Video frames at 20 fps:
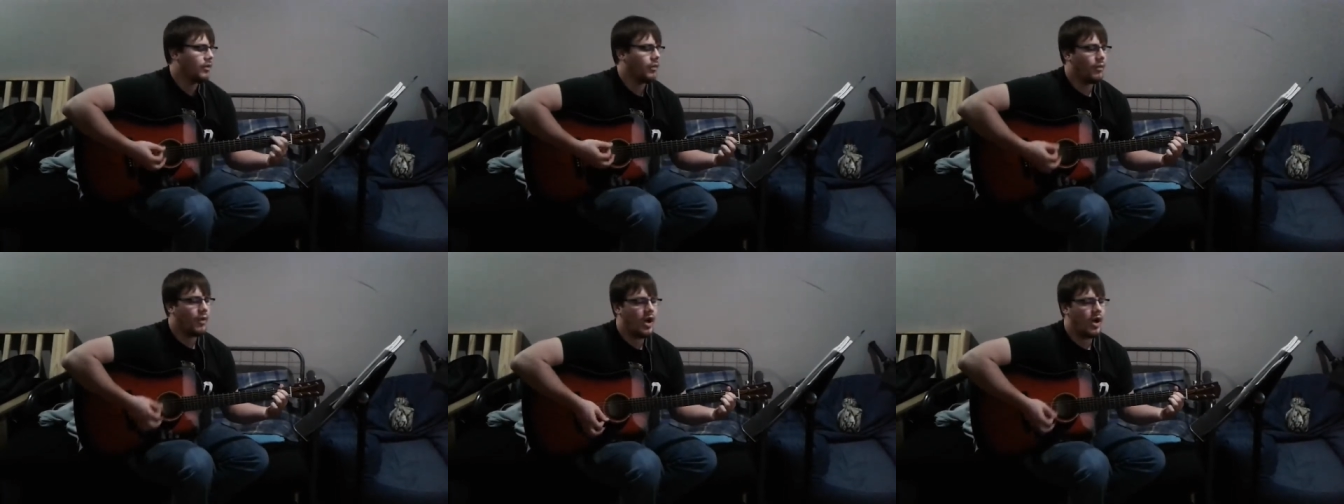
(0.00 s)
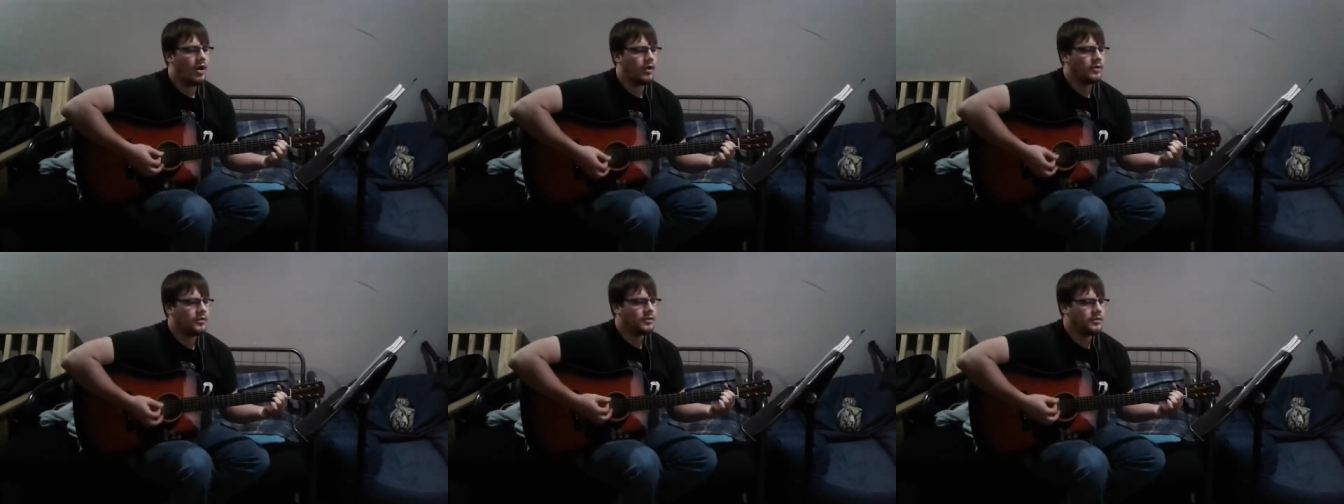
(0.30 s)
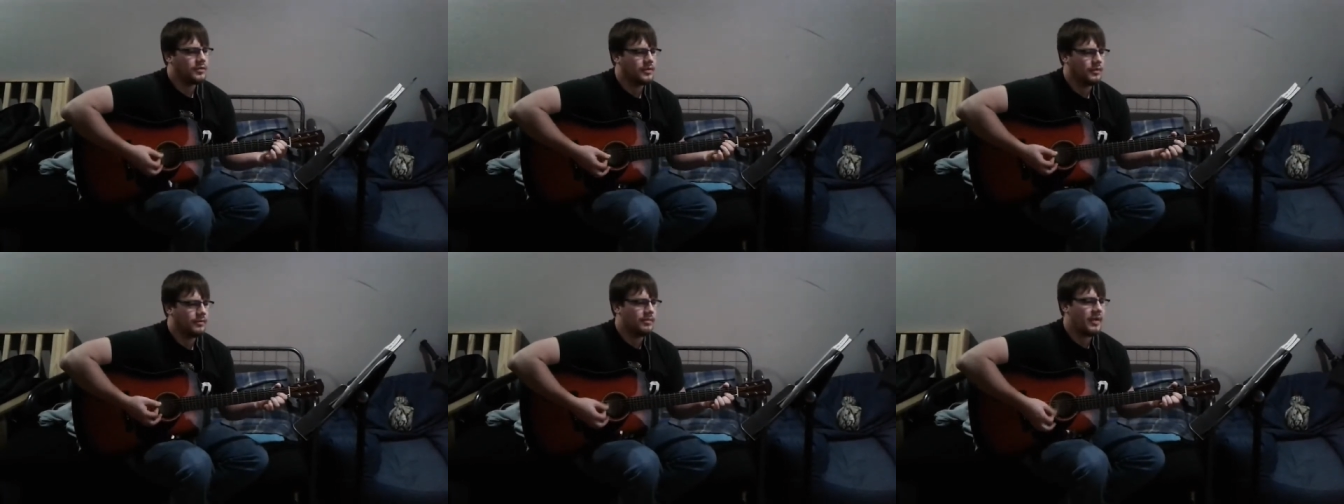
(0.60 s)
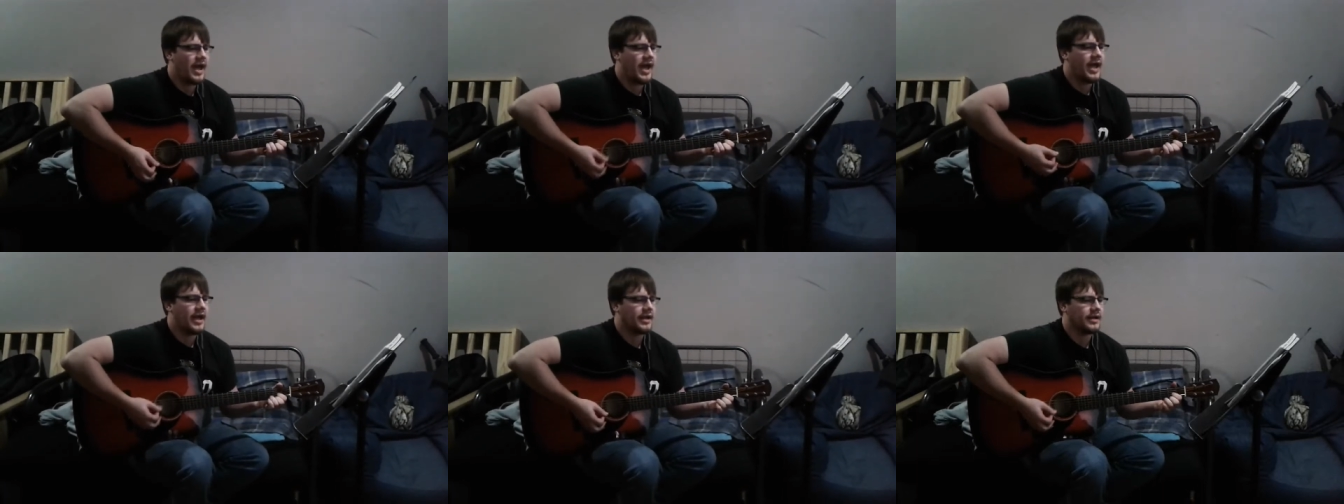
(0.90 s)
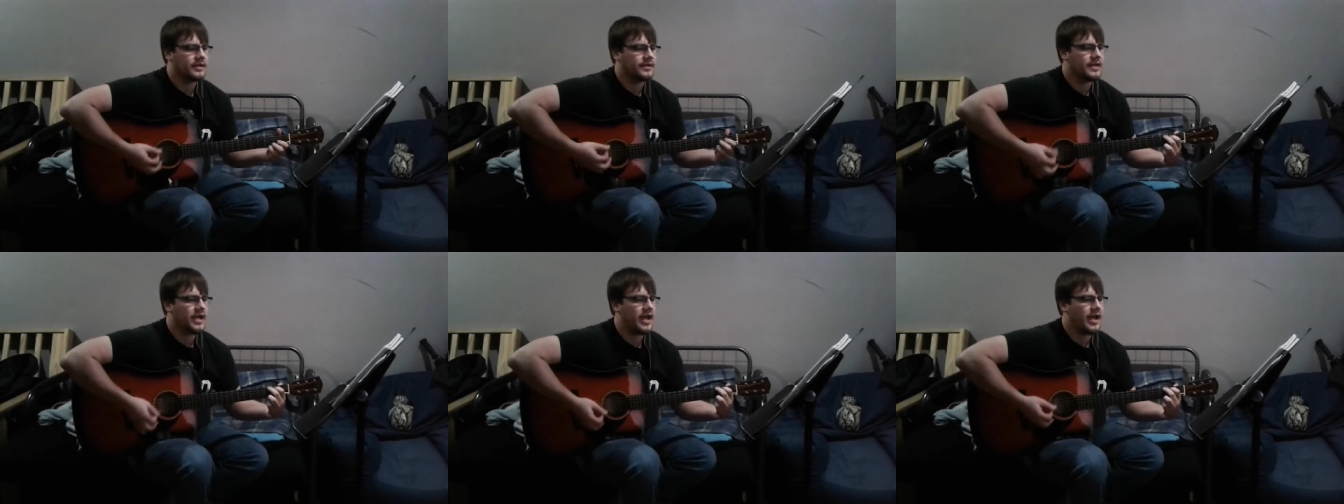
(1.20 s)
won't
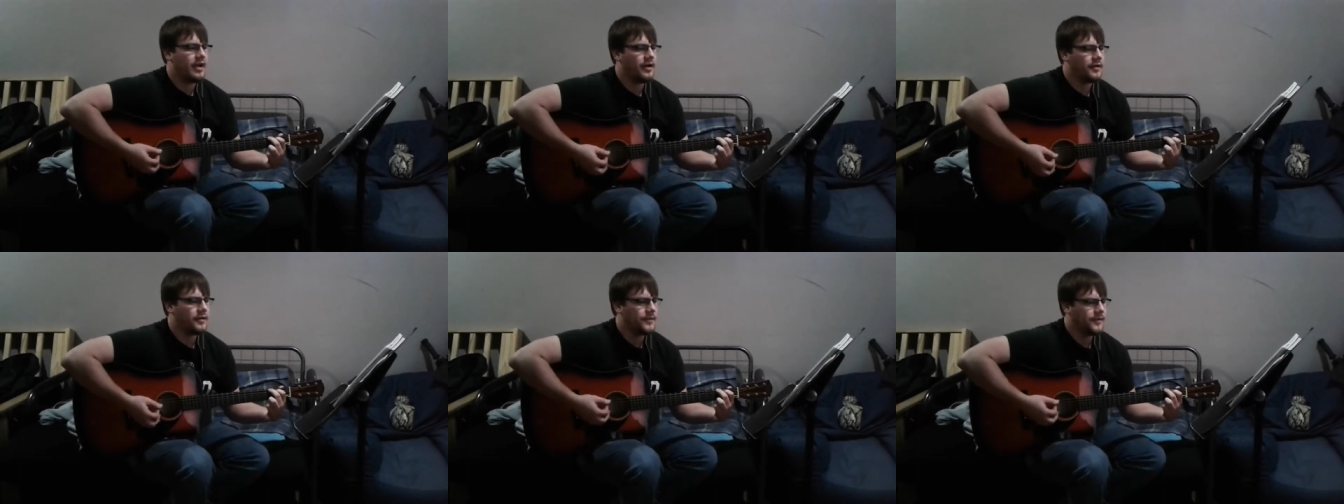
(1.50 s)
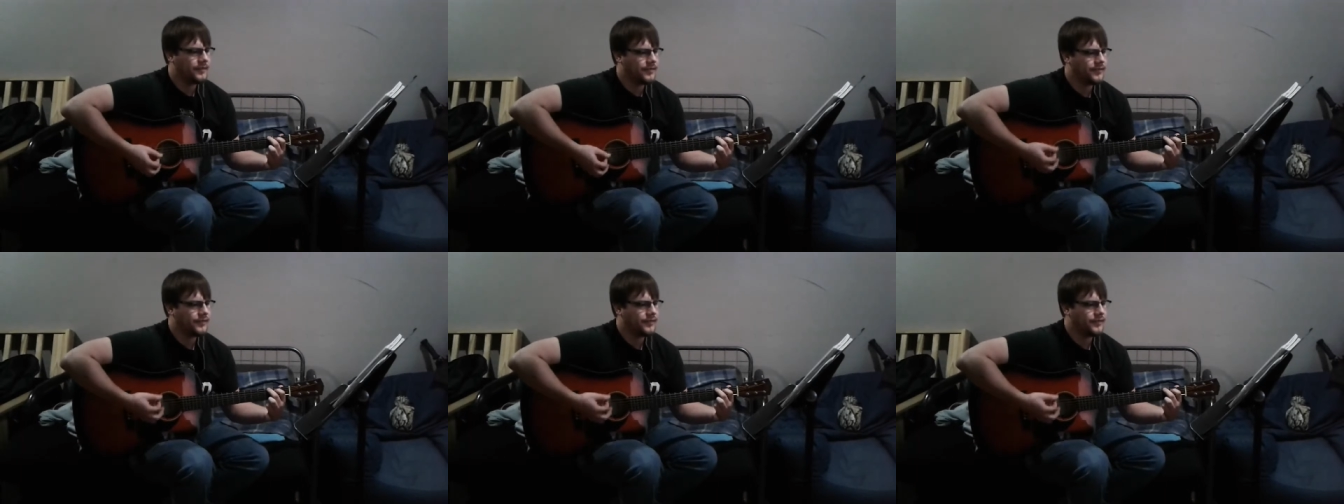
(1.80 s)
back down.